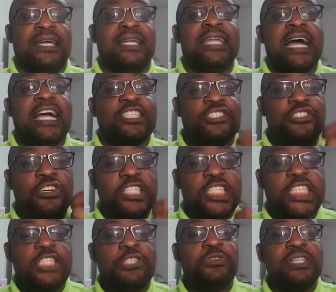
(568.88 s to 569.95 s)
does
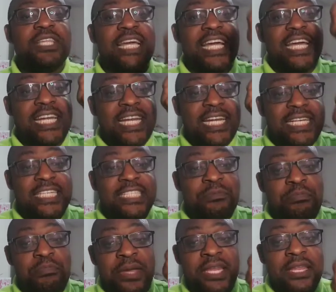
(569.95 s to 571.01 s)
not yield the
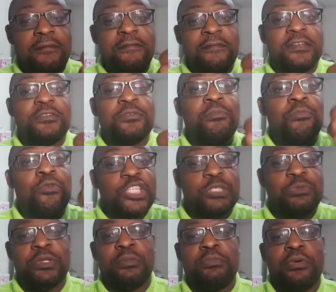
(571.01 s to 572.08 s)
greatest benefit to
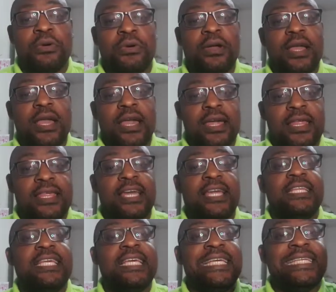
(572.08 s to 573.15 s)
most people,
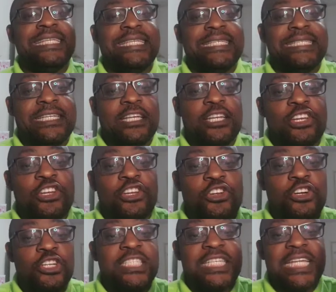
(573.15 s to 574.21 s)
then it is
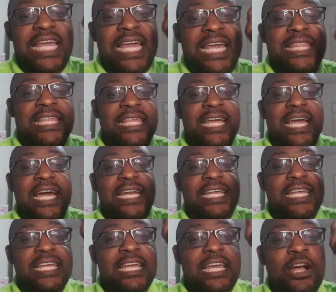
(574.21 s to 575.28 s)
not
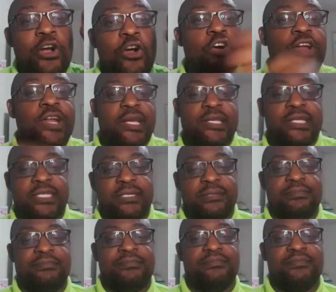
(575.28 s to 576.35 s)
ethically correct.
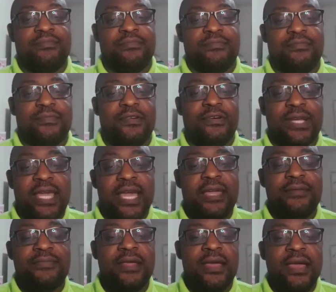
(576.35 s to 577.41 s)

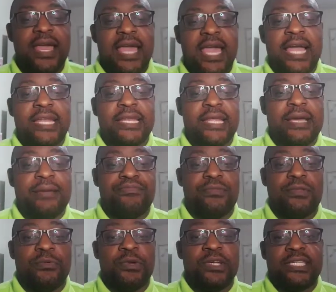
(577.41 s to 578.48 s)
Okay?
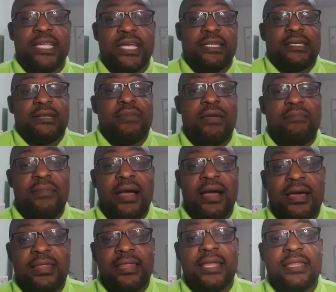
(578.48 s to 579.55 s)
And we said,
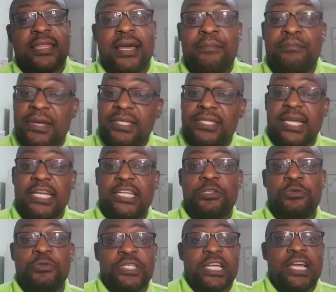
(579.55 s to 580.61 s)
remember, that there are basically
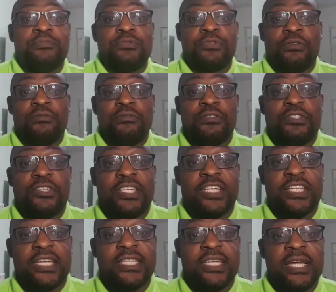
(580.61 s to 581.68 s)
two types of
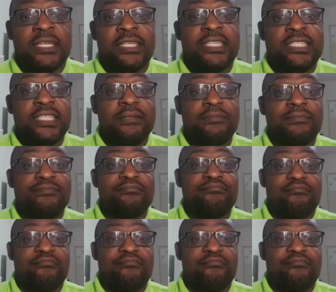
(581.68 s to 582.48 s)
utilitarianism.